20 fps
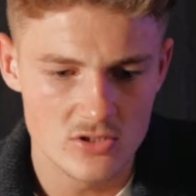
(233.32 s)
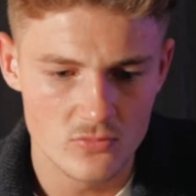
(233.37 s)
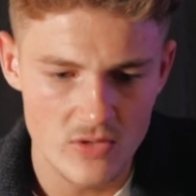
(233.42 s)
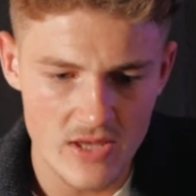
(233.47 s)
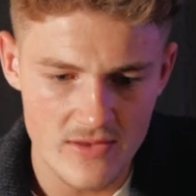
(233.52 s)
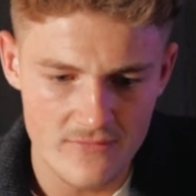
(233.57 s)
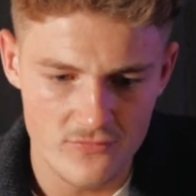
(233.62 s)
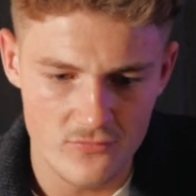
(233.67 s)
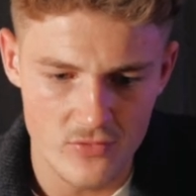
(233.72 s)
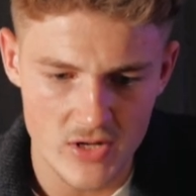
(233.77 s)
we
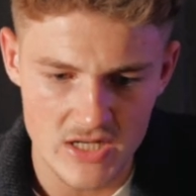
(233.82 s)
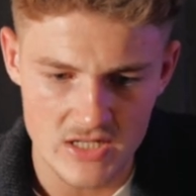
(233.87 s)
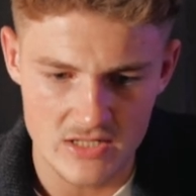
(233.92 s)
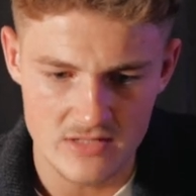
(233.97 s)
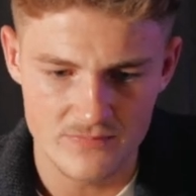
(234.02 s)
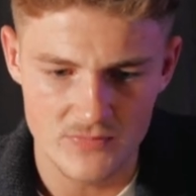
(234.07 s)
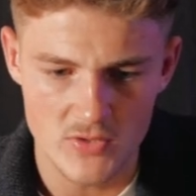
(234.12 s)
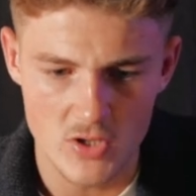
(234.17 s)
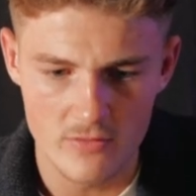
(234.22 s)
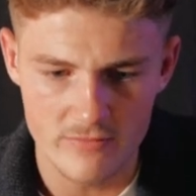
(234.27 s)
have
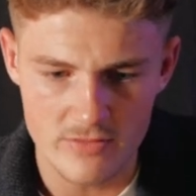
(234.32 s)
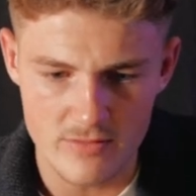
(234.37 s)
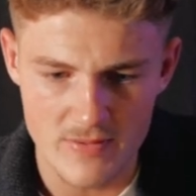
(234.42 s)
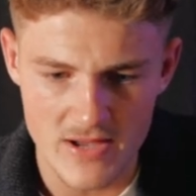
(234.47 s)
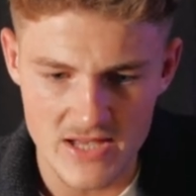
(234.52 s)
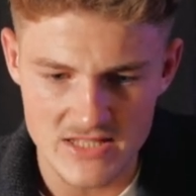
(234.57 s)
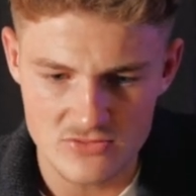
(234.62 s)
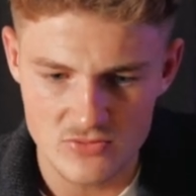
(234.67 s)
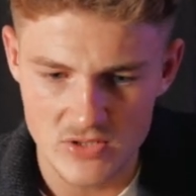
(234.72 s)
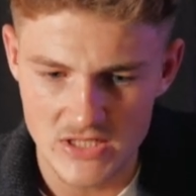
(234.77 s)
written, over the
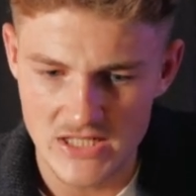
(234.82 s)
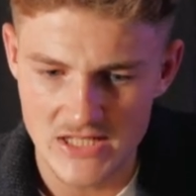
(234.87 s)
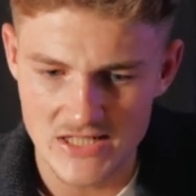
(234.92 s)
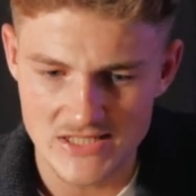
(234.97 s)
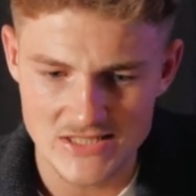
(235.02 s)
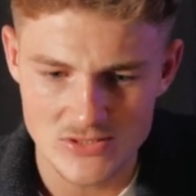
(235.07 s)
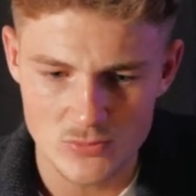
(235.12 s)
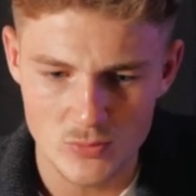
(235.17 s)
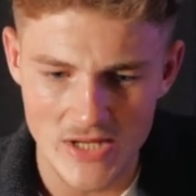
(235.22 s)
past 3 years,